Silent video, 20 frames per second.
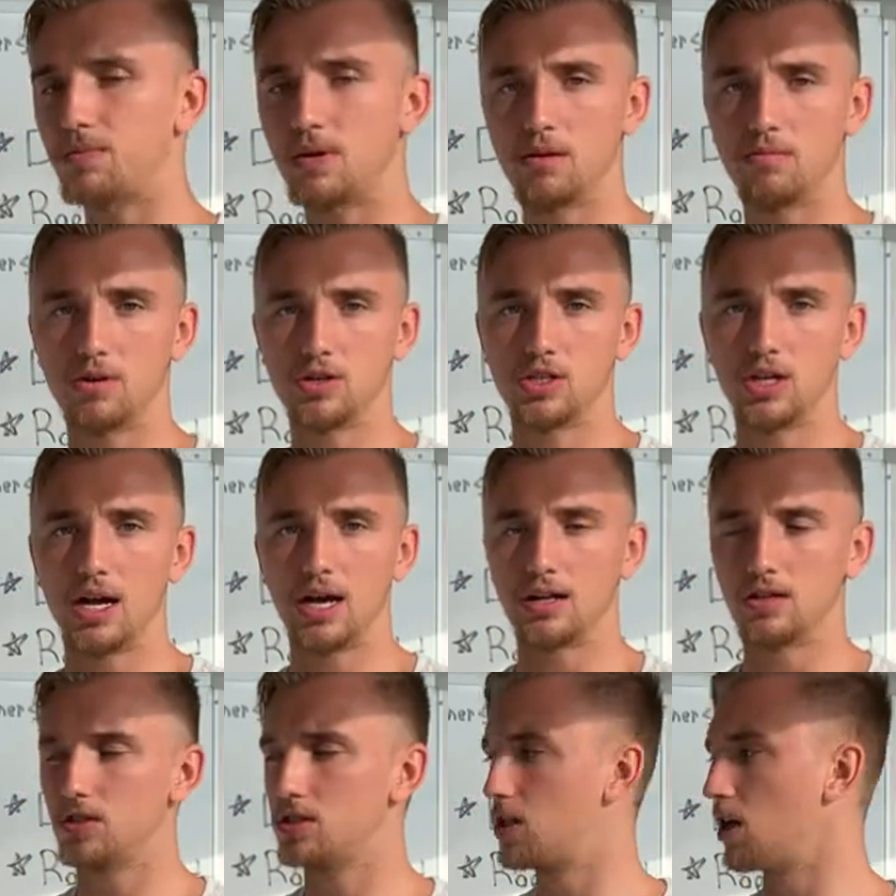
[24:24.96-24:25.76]
pretty much
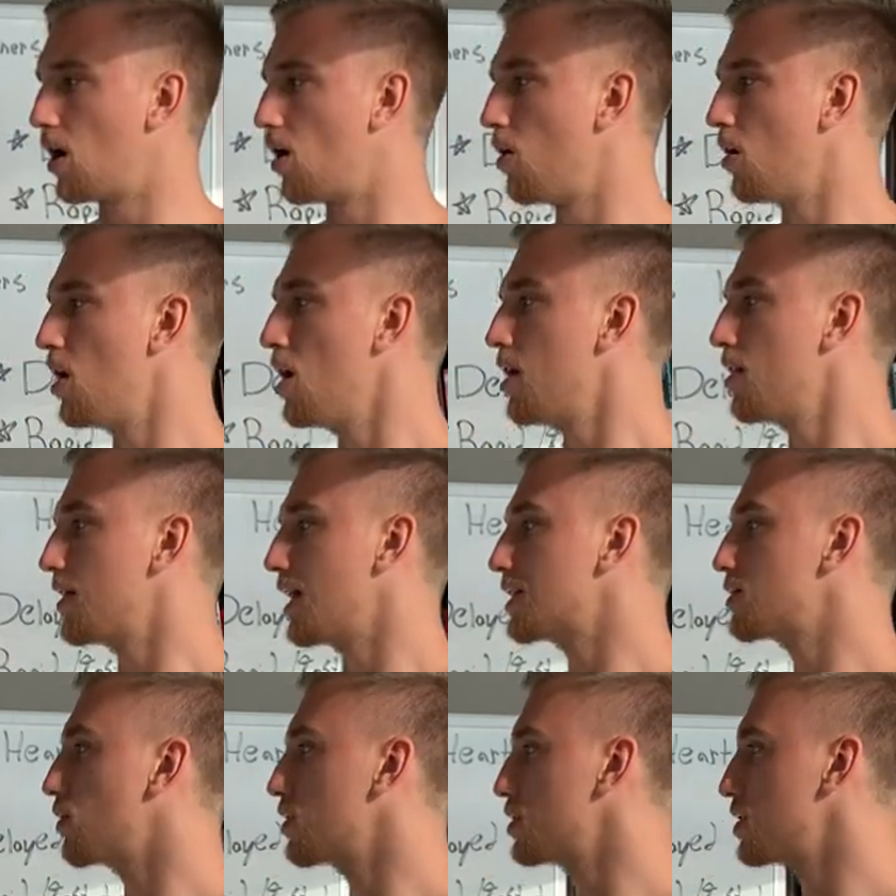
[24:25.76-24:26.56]
it. So
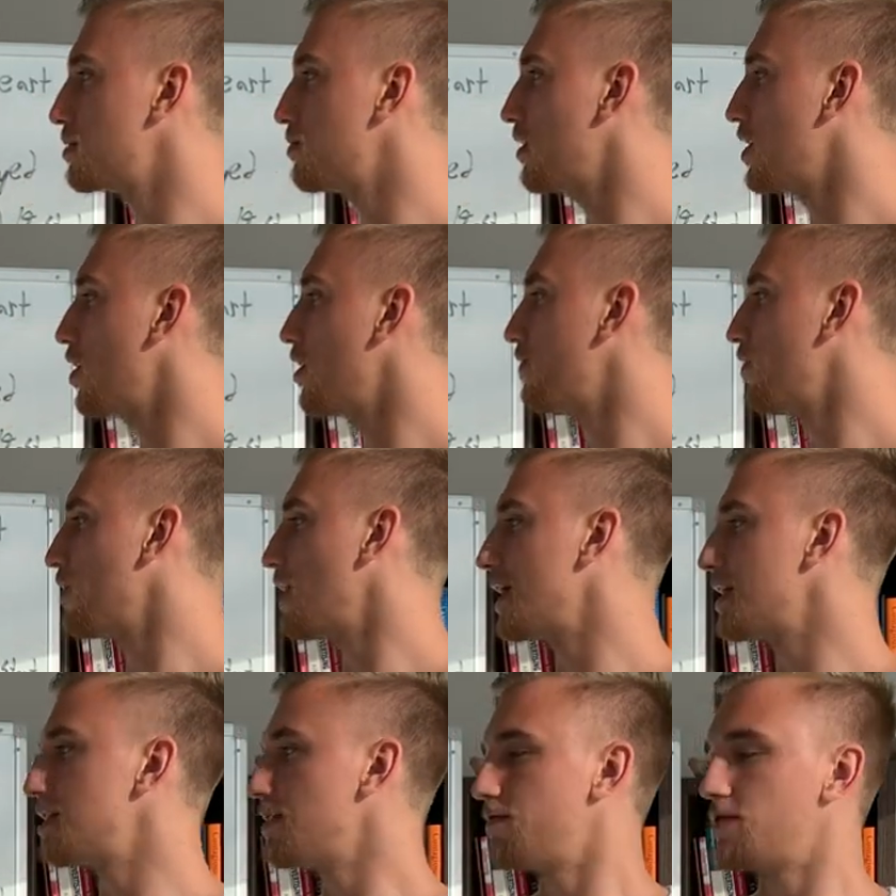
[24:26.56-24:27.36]
thanks for watching this video. If you
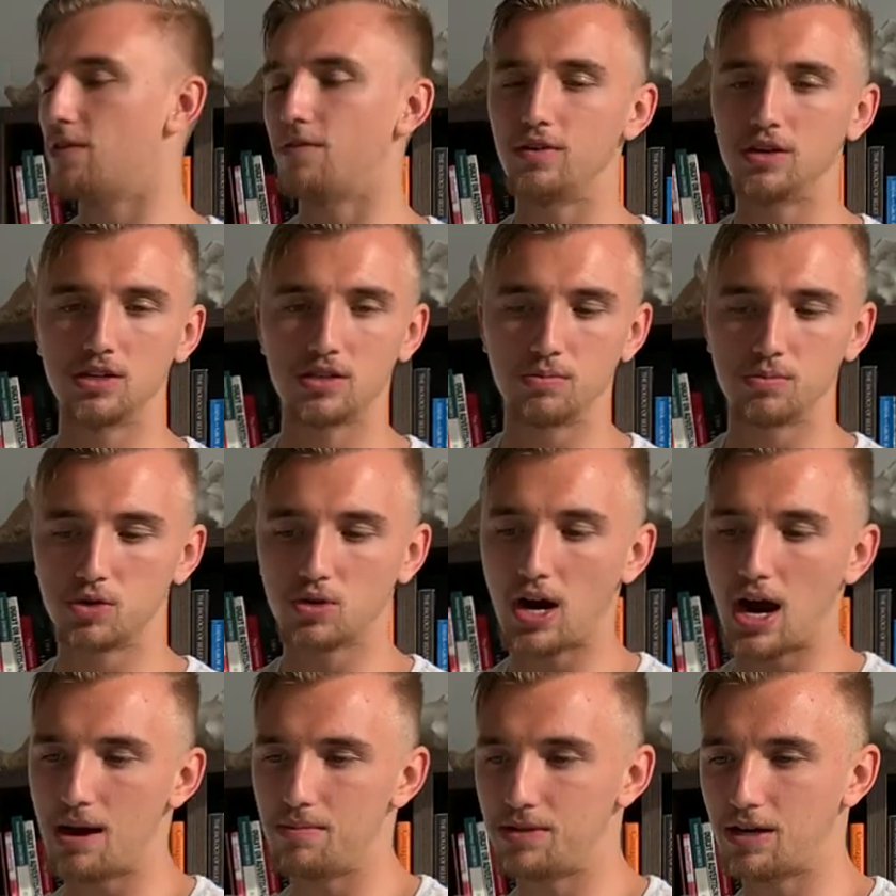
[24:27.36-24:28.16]
liked it, feel free to
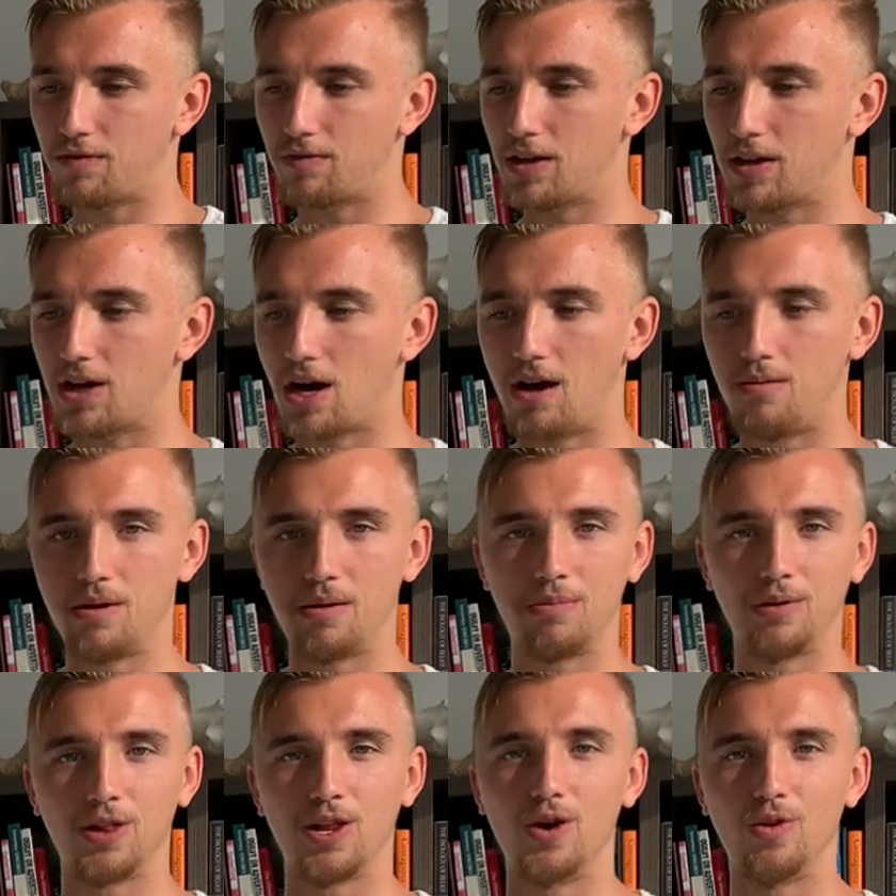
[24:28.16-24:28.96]
subscribe. Definitely
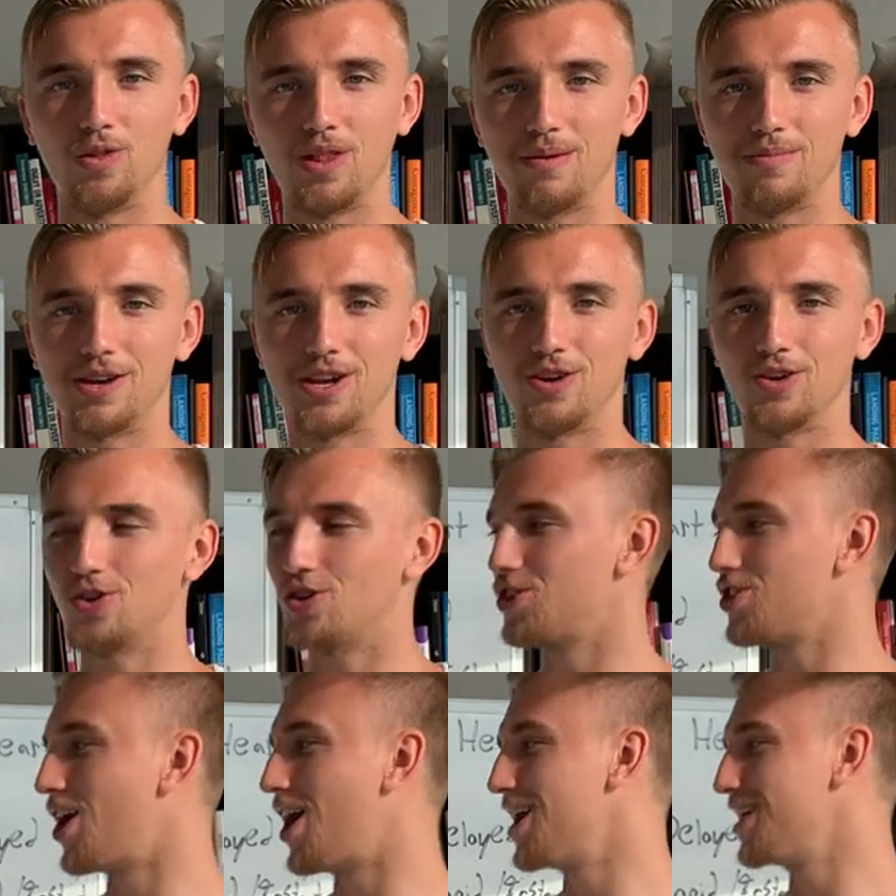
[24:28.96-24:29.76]
comment below. Let me know your
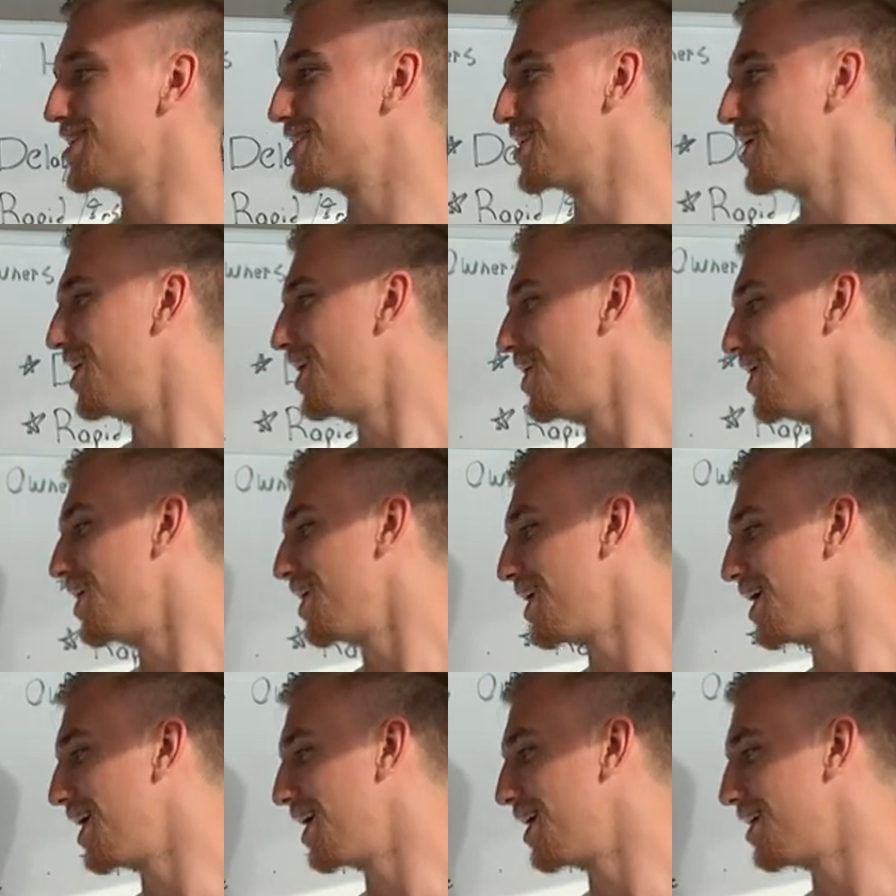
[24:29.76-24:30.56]
thoughts.
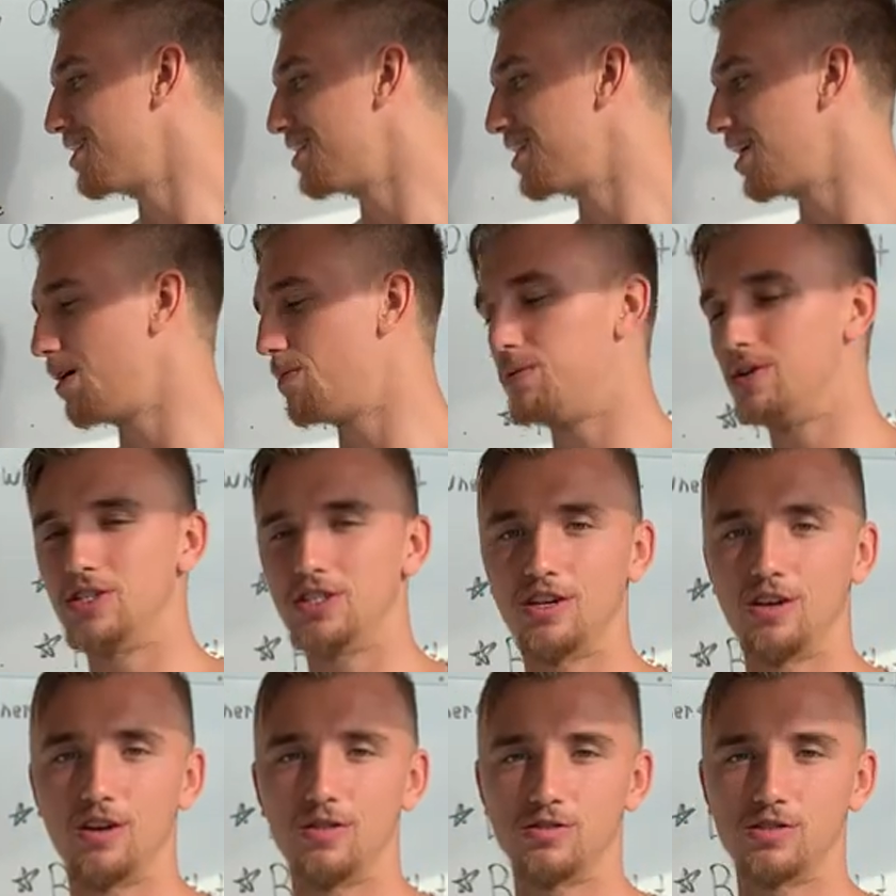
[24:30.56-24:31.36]
And I
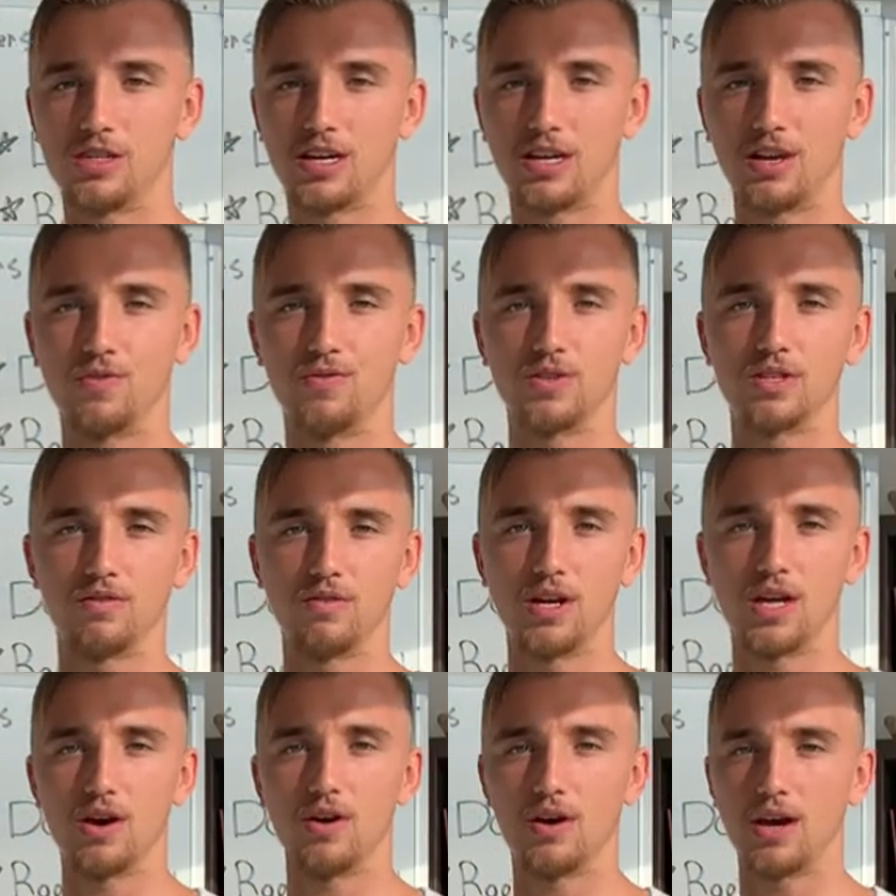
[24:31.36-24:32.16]
appreciate you checking out this
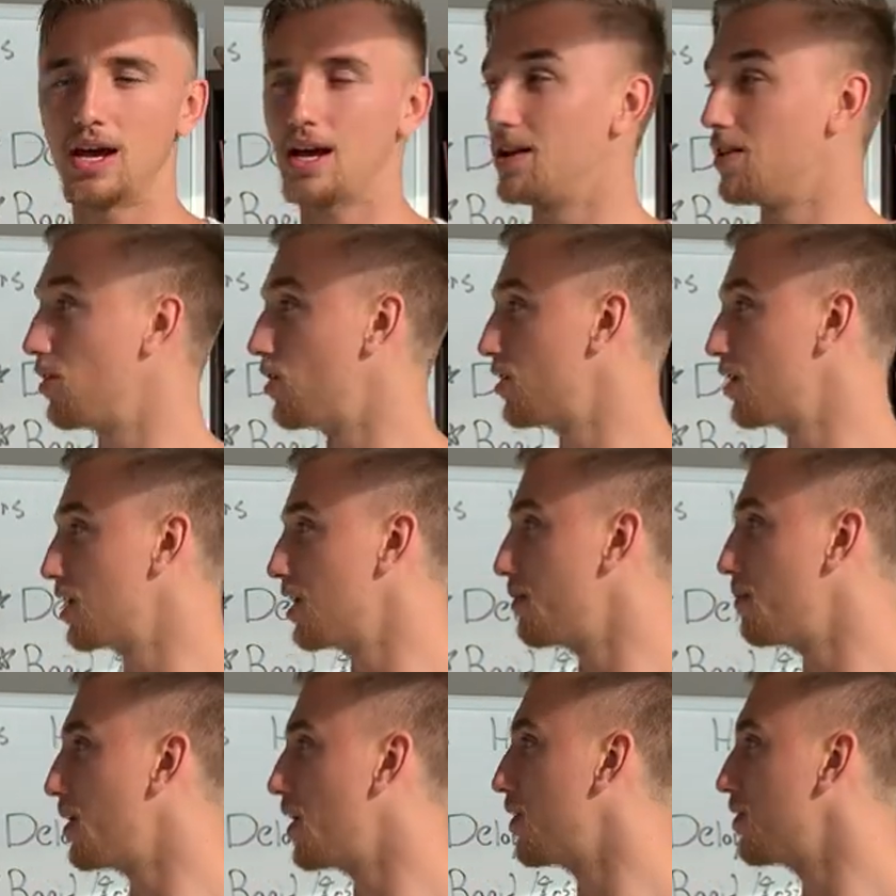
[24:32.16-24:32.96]
video and
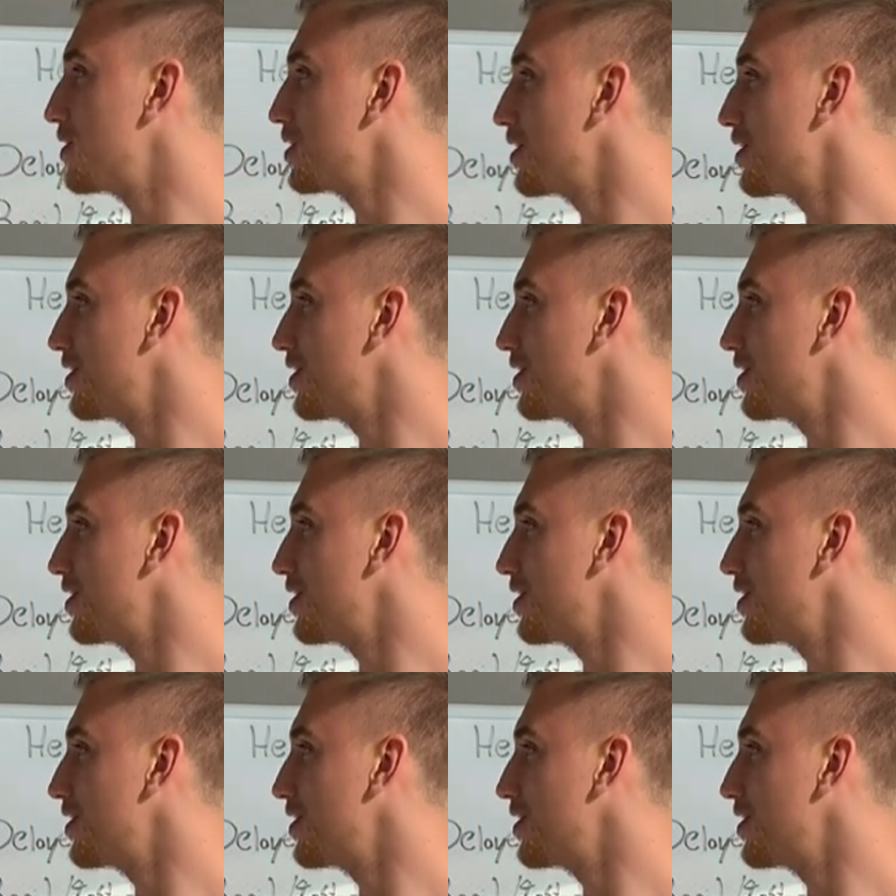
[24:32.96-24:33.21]
learning about